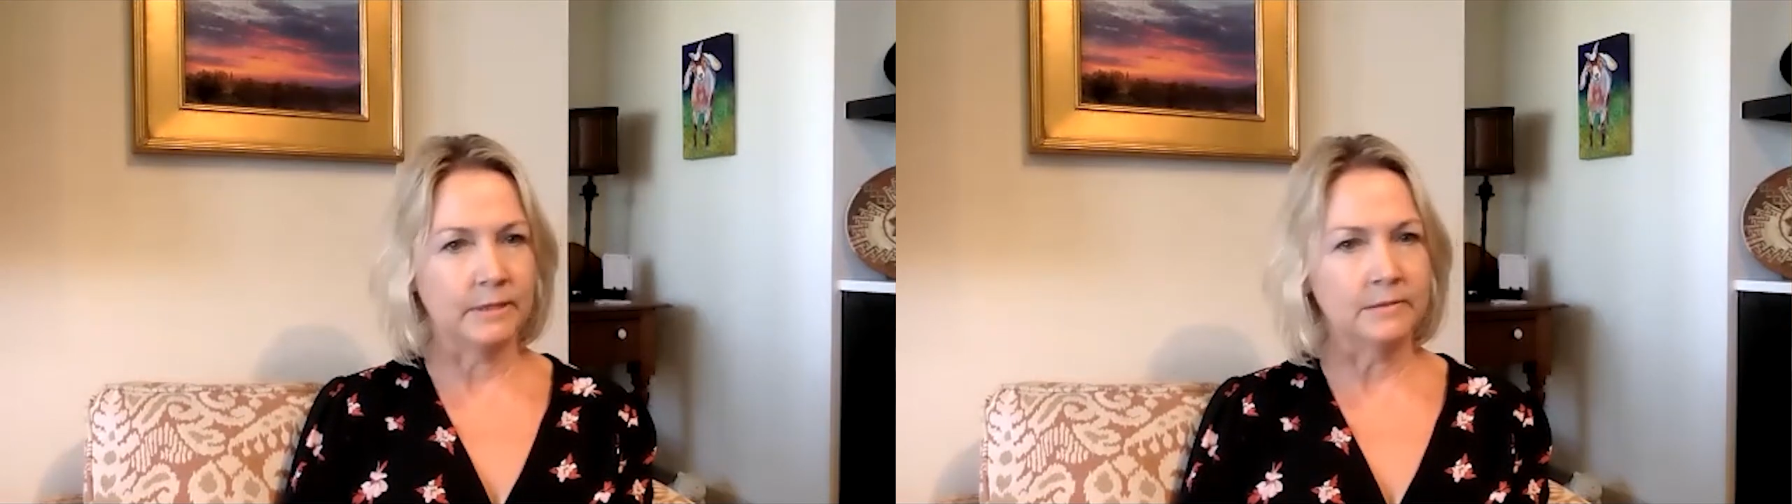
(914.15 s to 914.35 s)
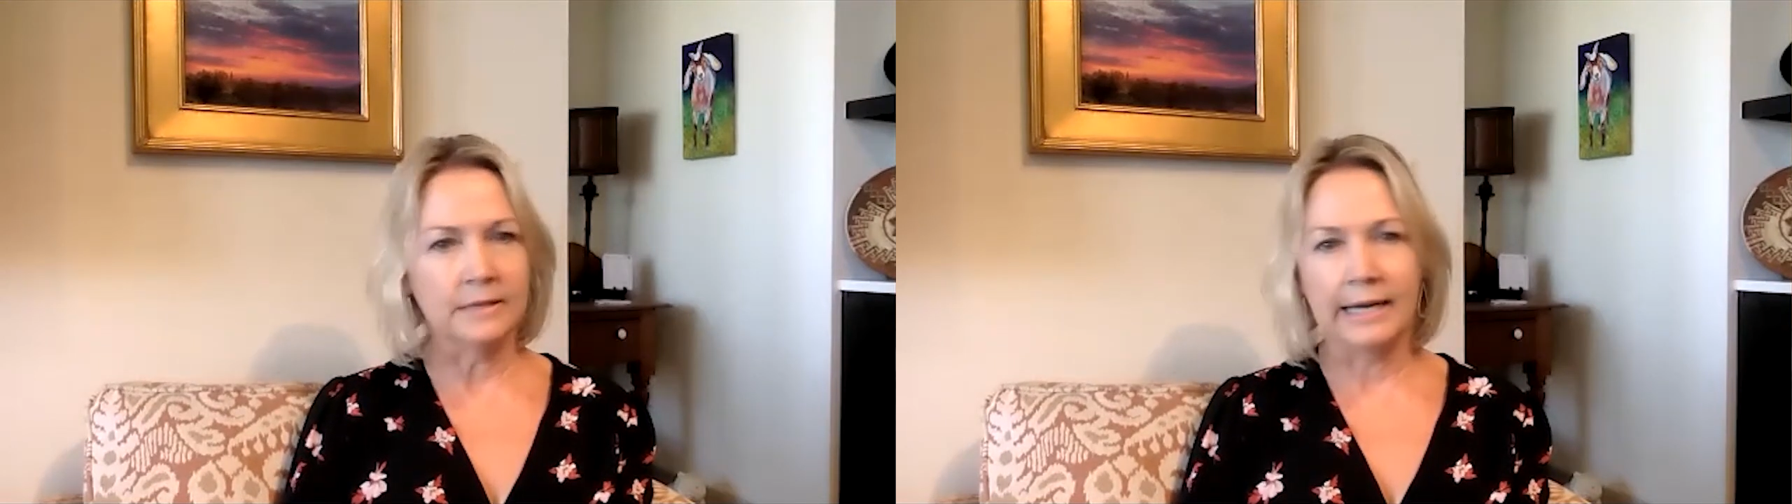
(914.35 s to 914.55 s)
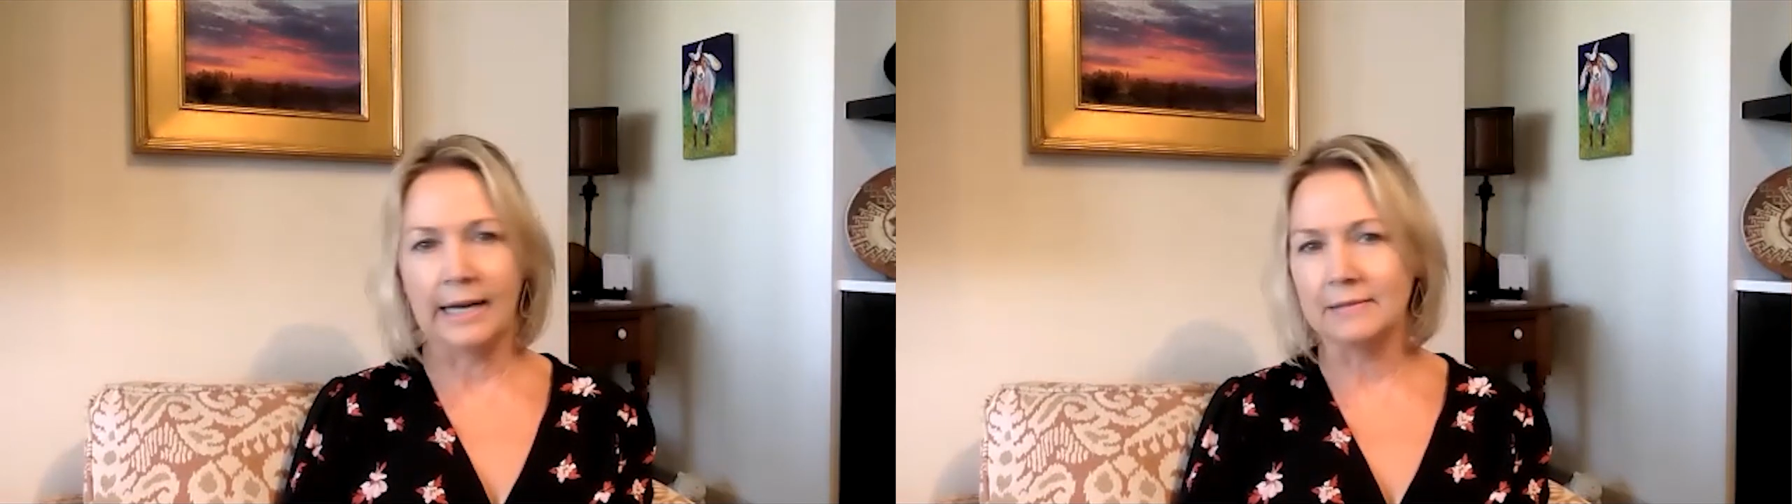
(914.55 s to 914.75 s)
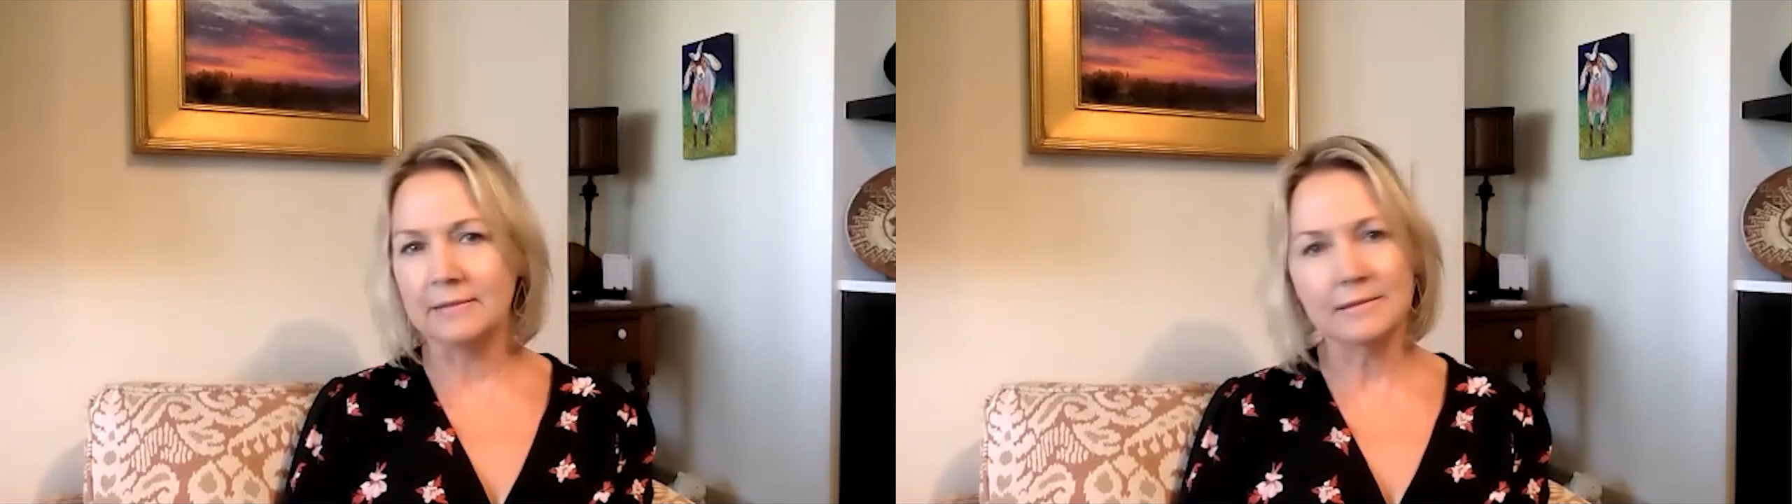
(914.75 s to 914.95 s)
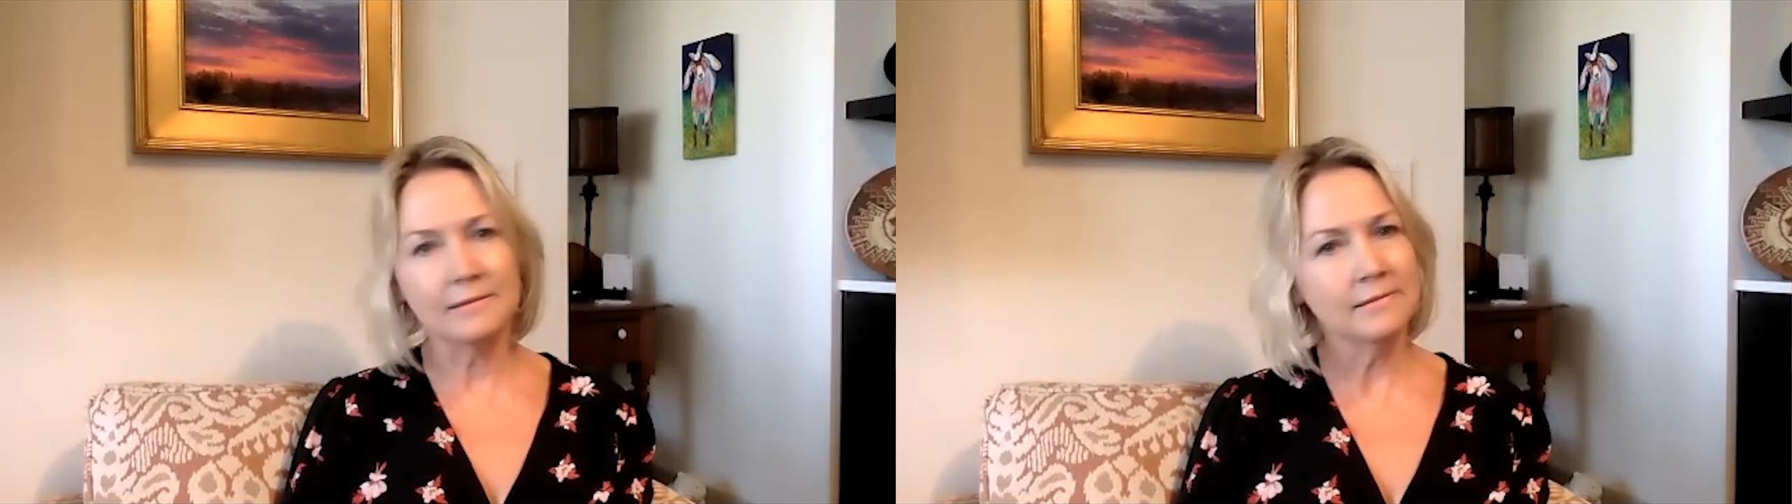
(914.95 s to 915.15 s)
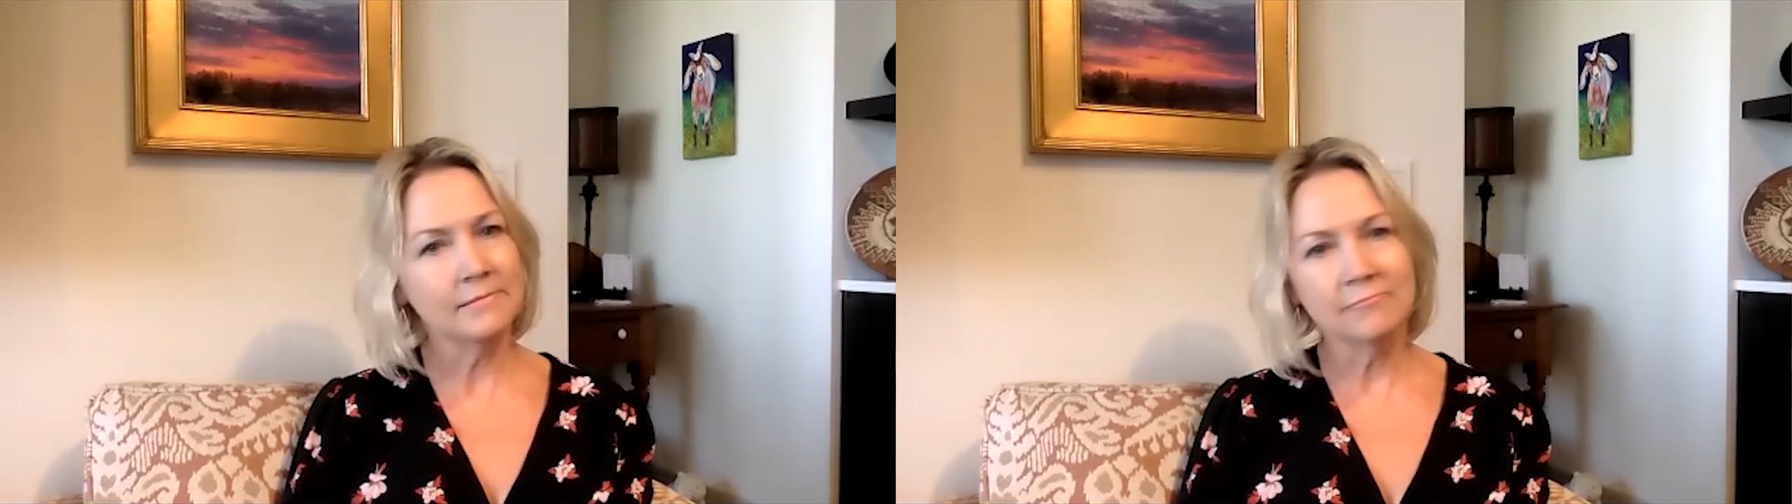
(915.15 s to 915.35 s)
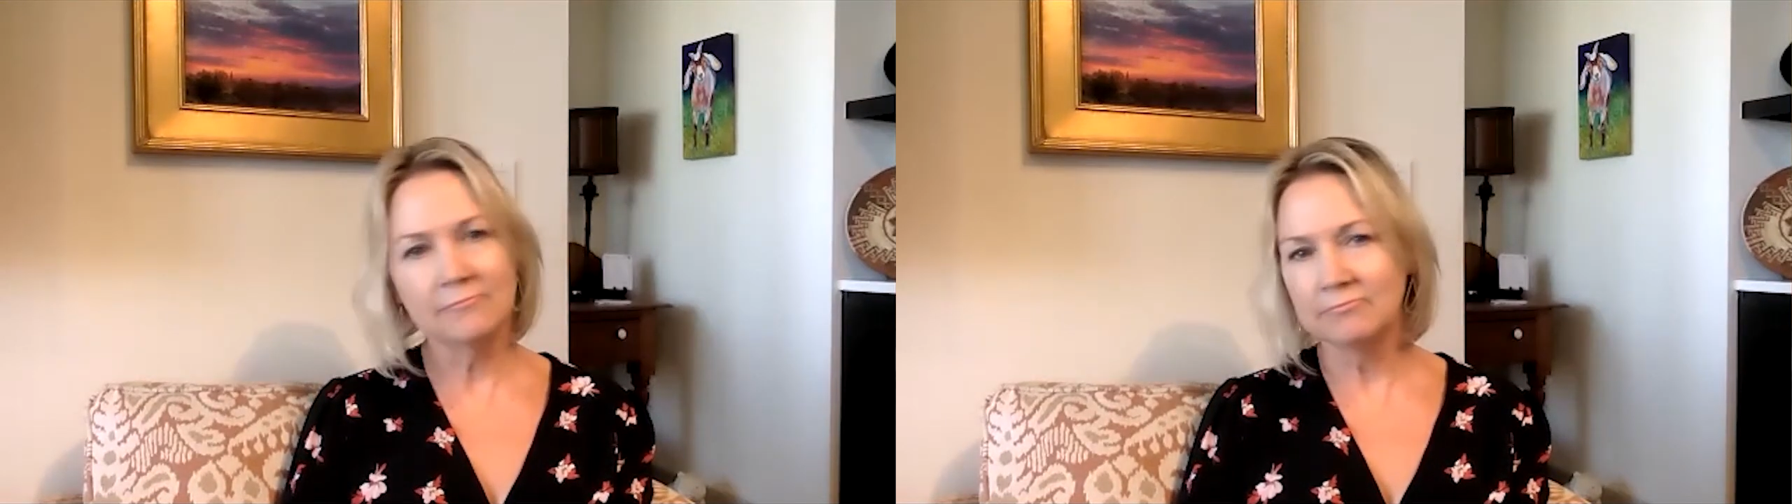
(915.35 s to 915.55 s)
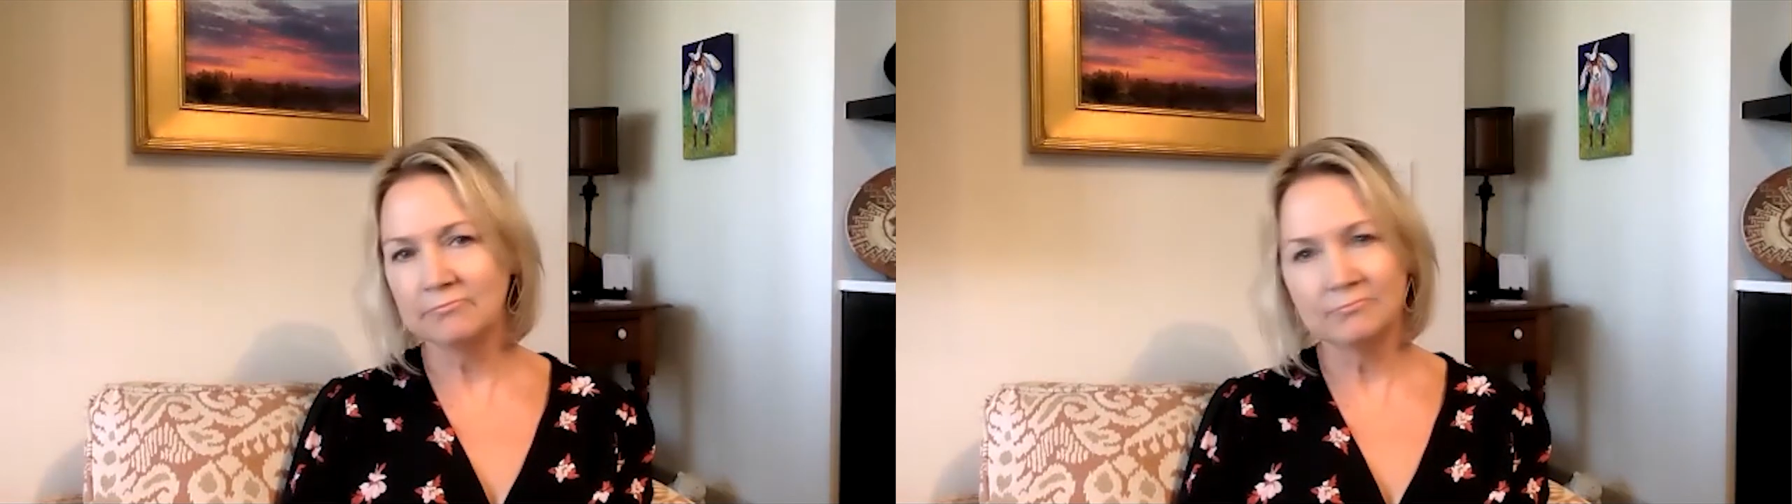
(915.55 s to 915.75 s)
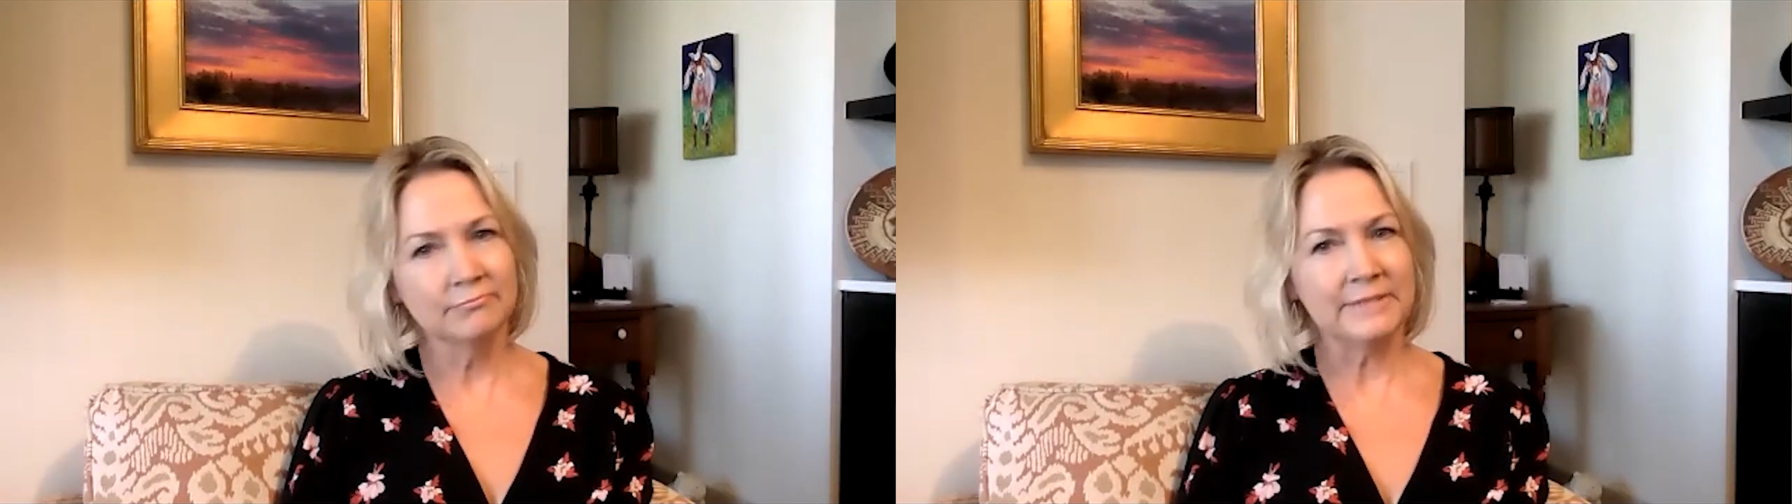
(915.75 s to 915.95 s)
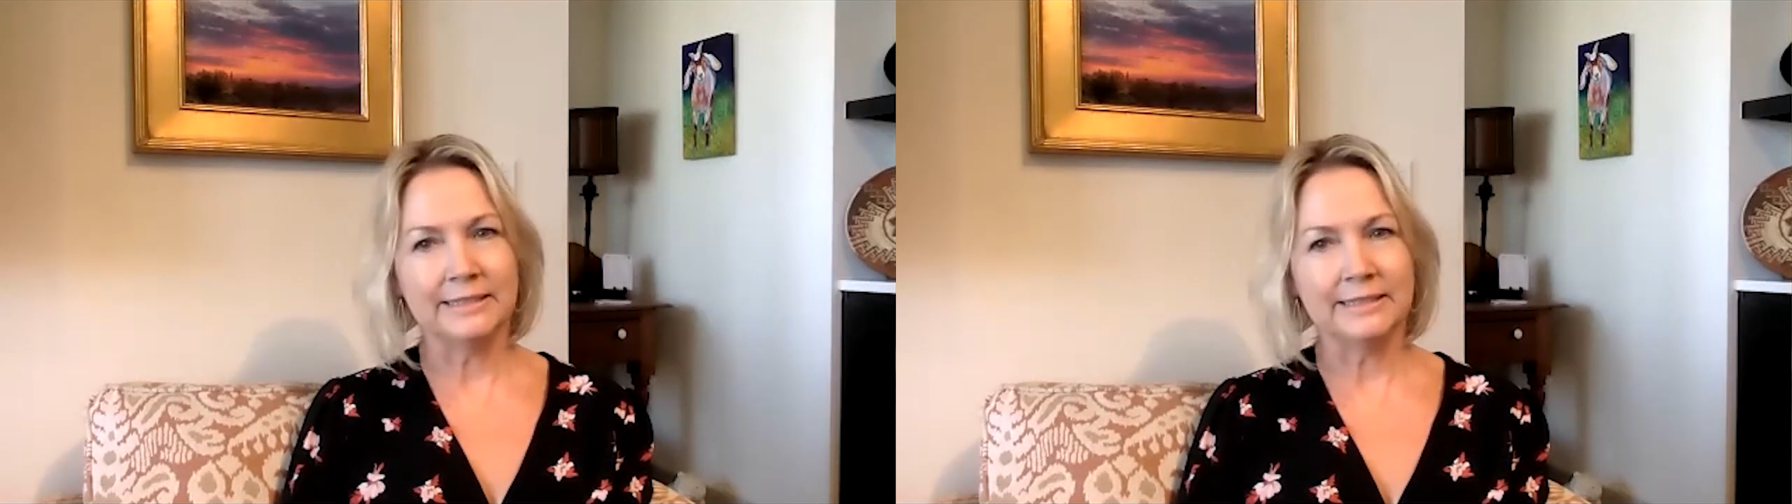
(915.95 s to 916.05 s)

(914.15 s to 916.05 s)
class. You